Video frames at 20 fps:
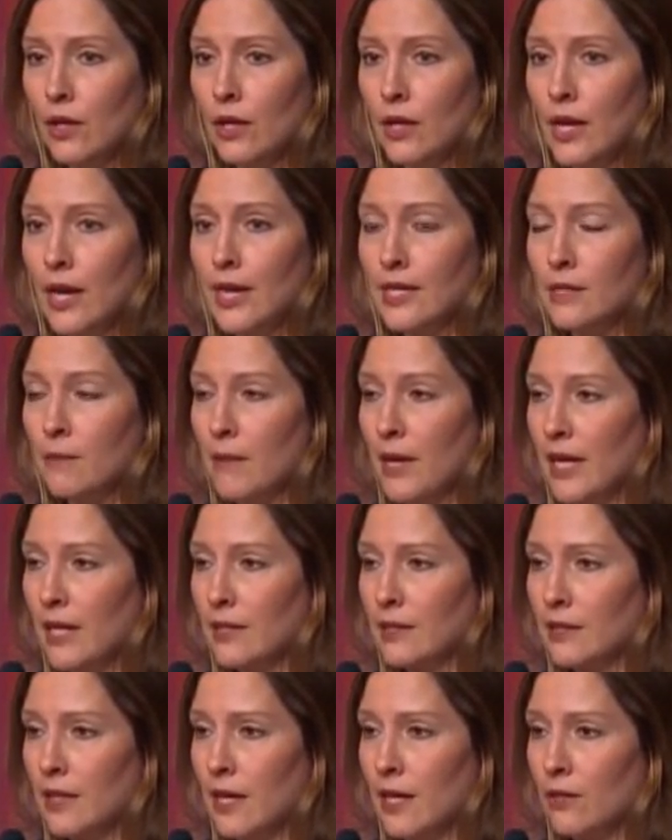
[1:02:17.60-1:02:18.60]
a
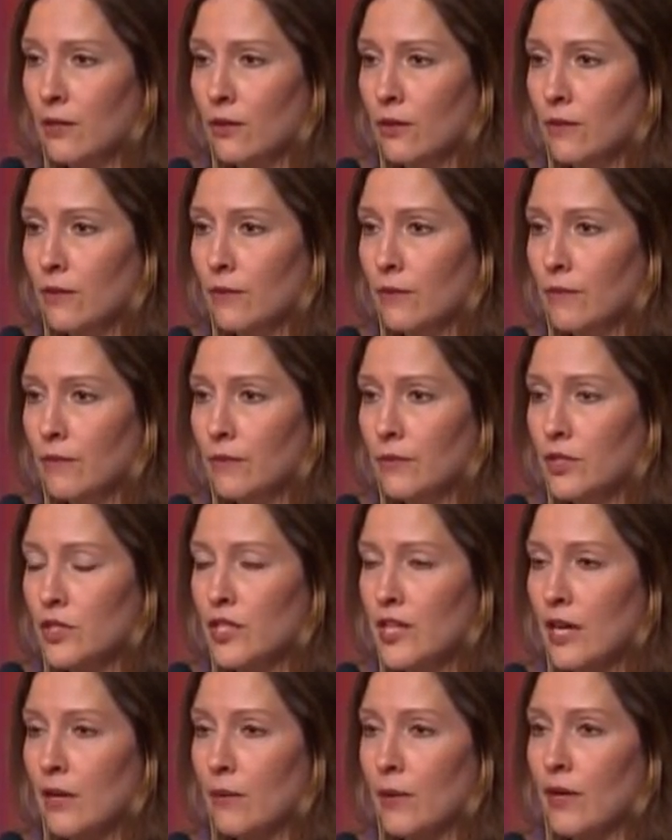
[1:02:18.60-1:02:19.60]
demand letter to
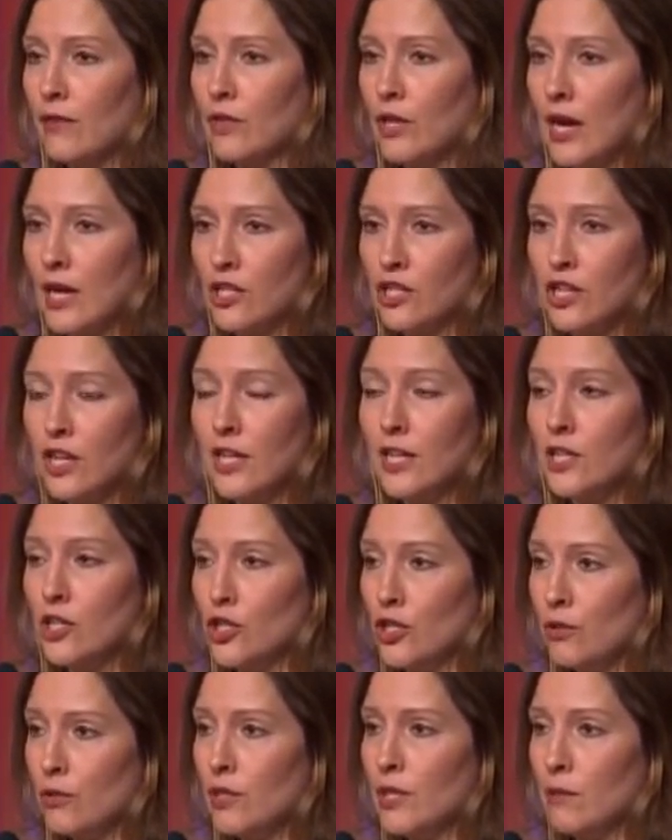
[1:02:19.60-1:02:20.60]
take whatever action it
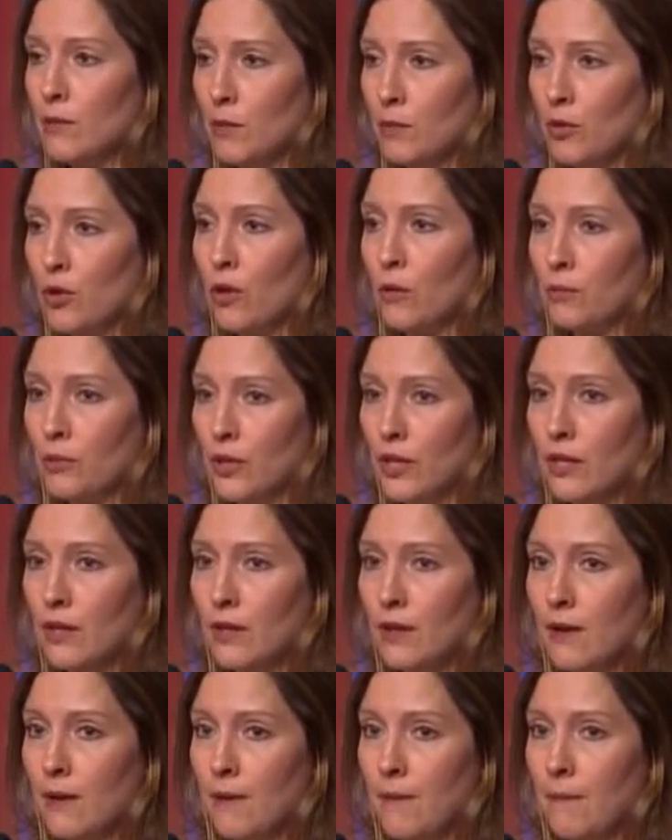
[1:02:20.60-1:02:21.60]
is you deem appropriate
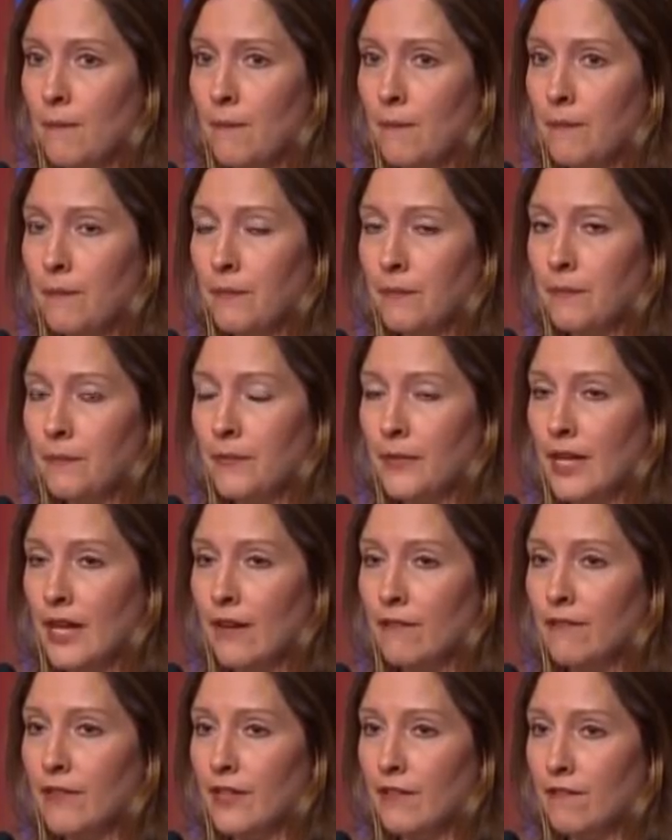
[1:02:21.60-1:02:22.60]

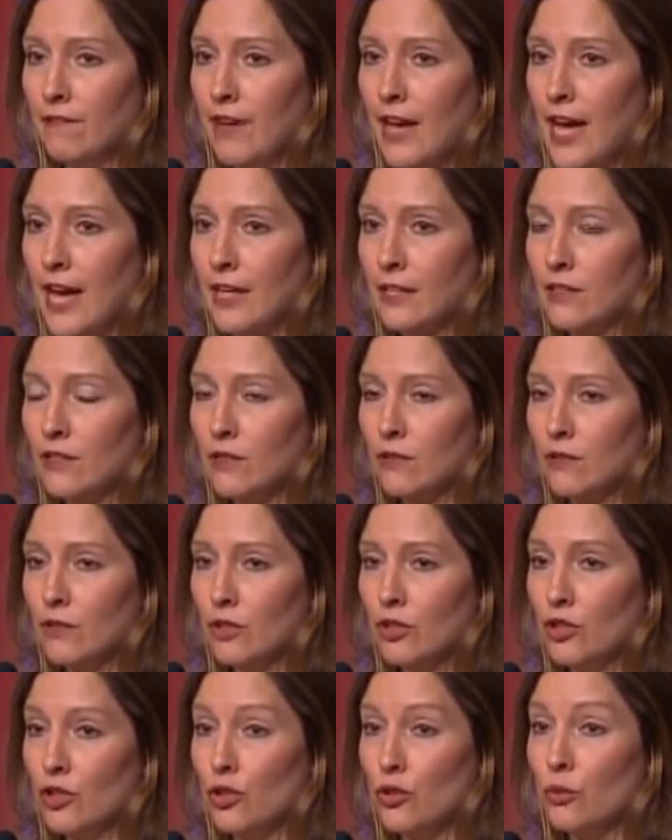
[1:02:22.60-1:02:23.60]
if, in fact,
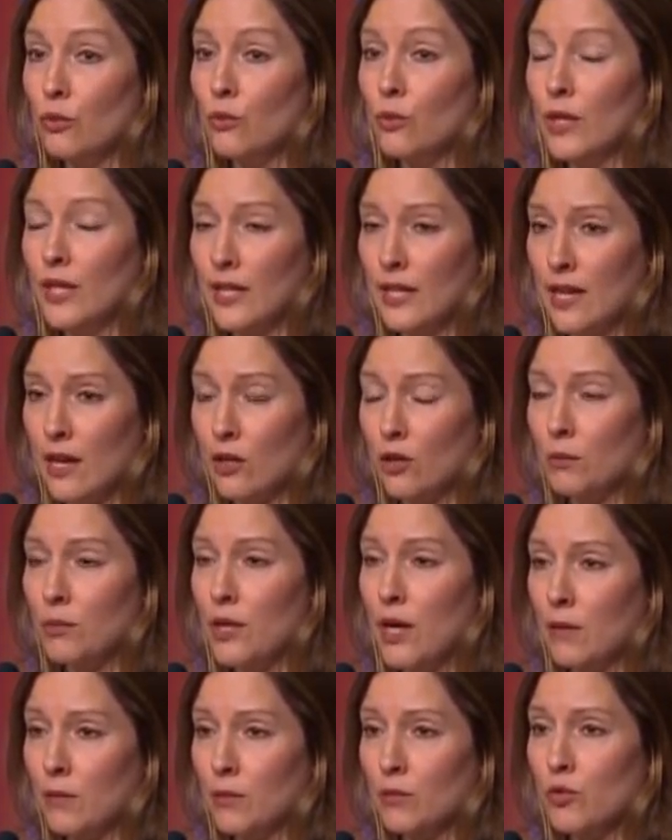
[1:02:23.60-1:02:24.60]
you encounter
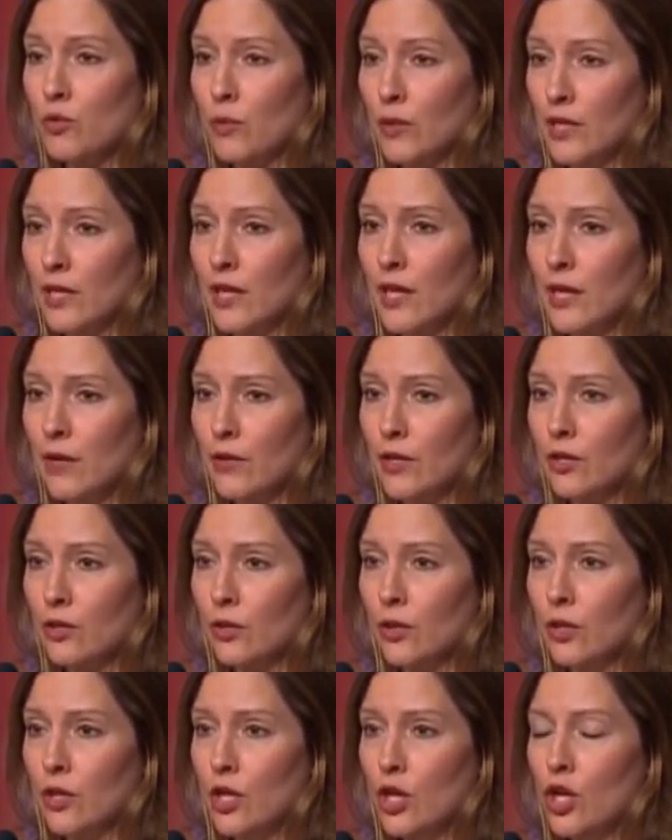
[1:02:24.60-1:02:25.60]
problems with the carrier.
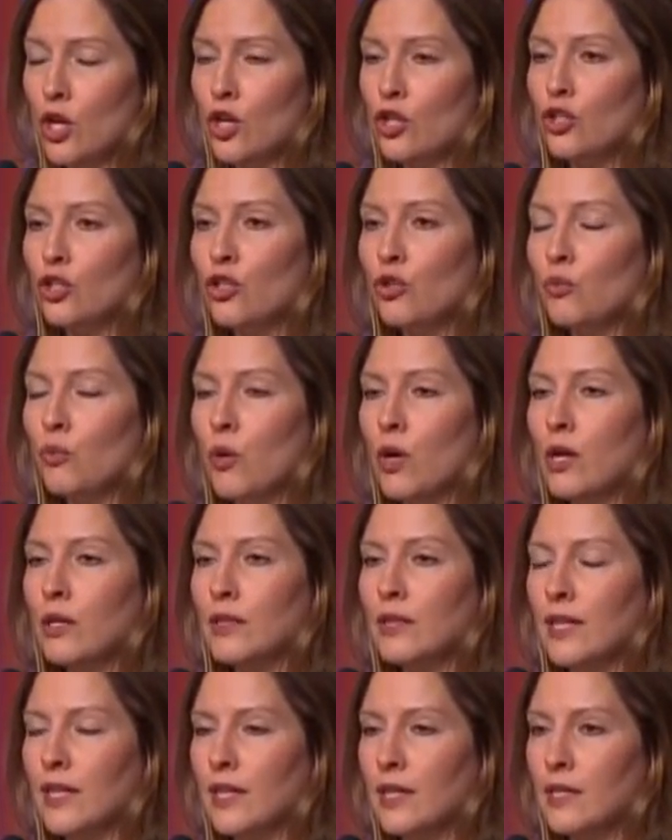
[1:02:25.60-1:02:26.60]
You
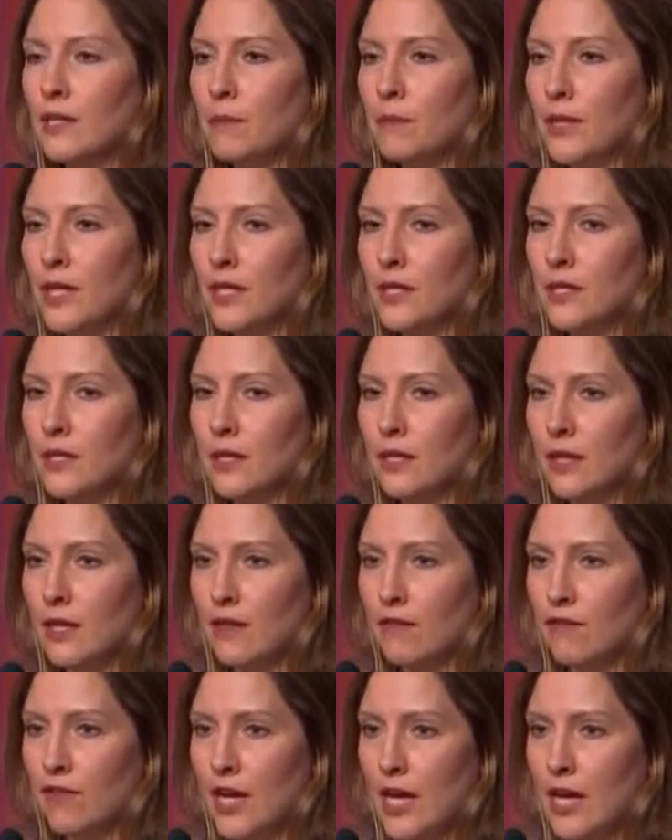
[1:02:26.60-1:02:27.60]
want the independent
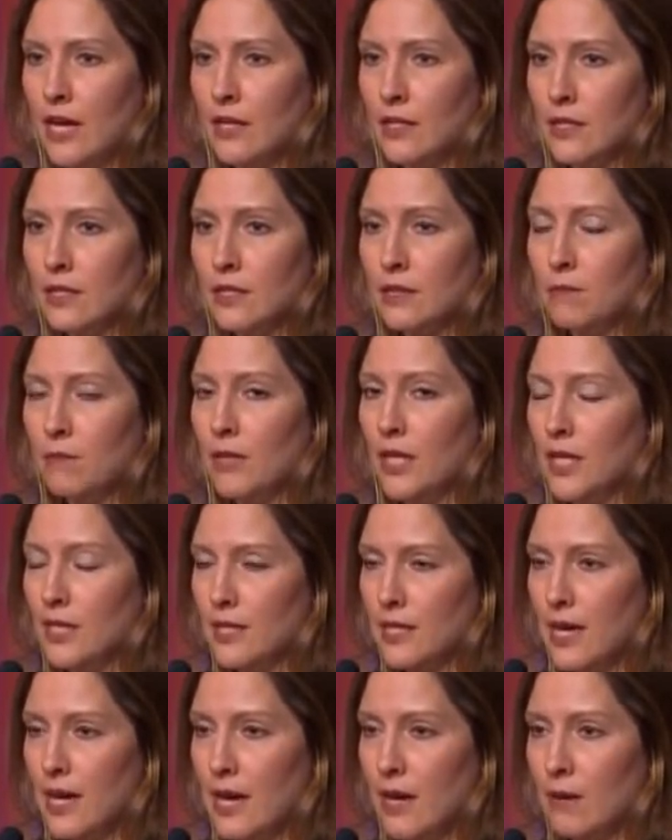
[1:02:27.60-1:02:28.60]
advice, many
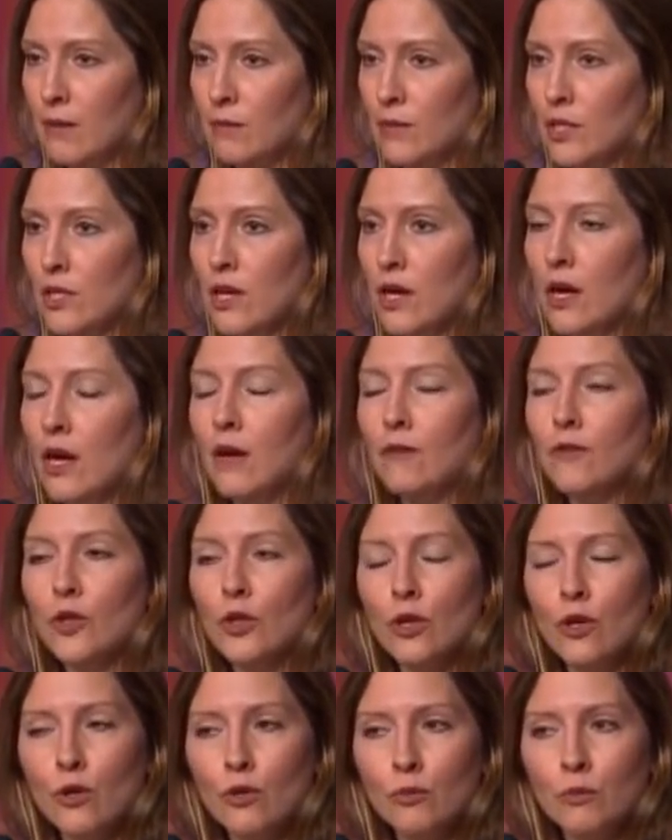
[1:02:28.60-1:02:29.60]
times, of your
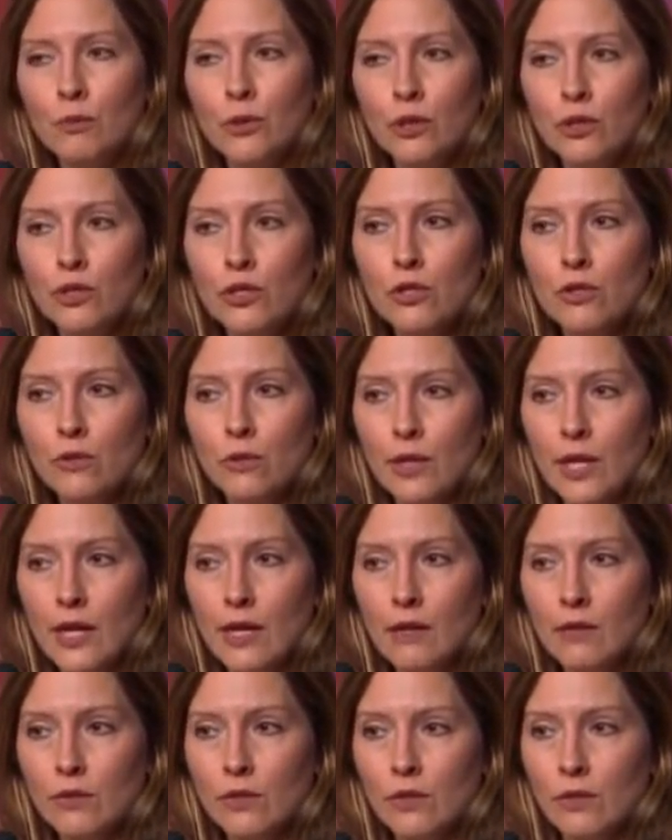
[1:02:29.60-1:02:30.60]
own personal
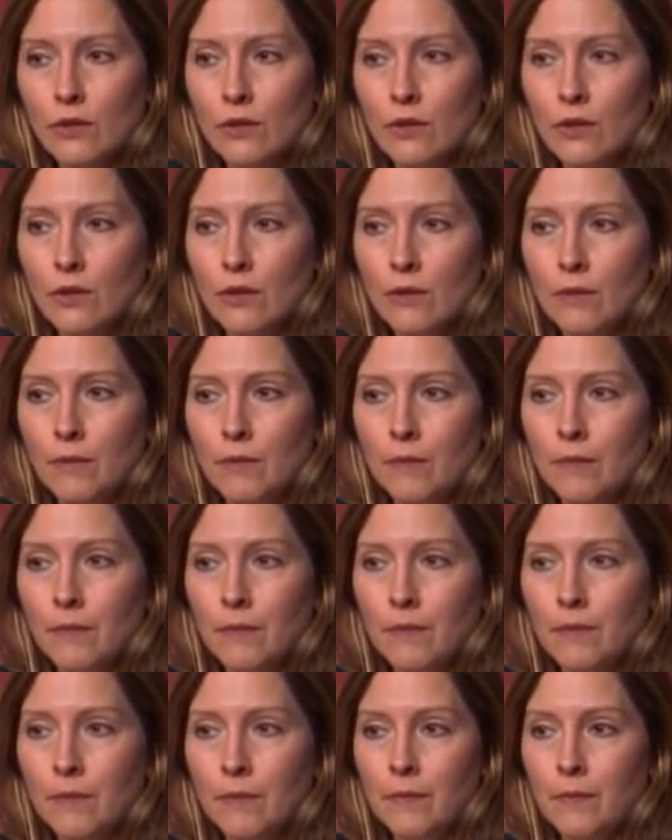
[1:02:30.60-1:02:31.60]
counsel
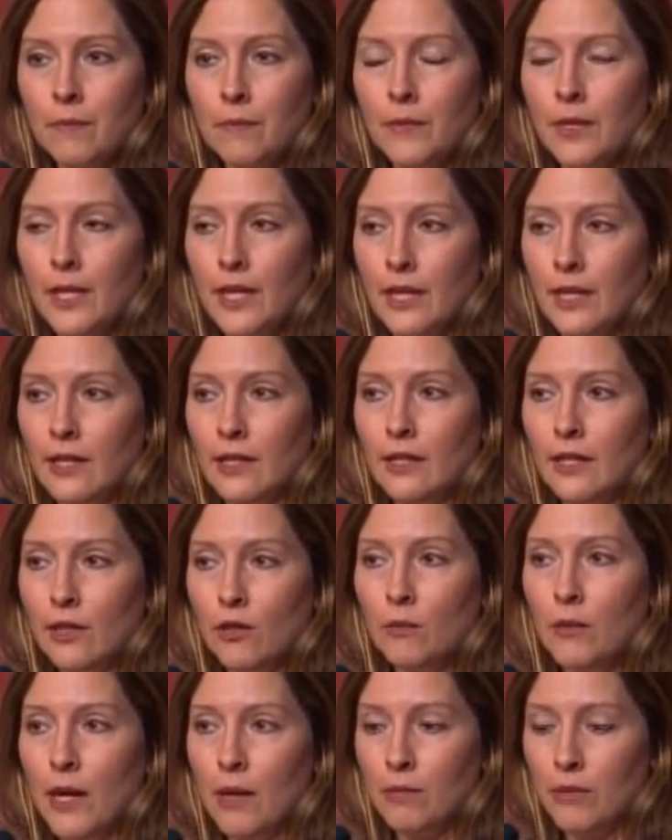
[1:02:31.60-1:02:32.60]
in a legal
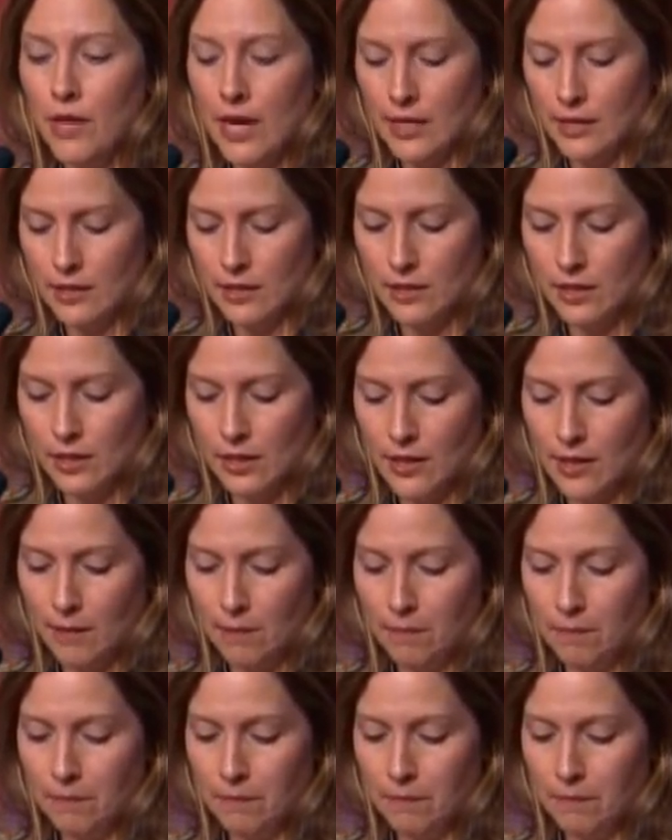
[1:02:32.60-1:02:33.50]
malpractice claim.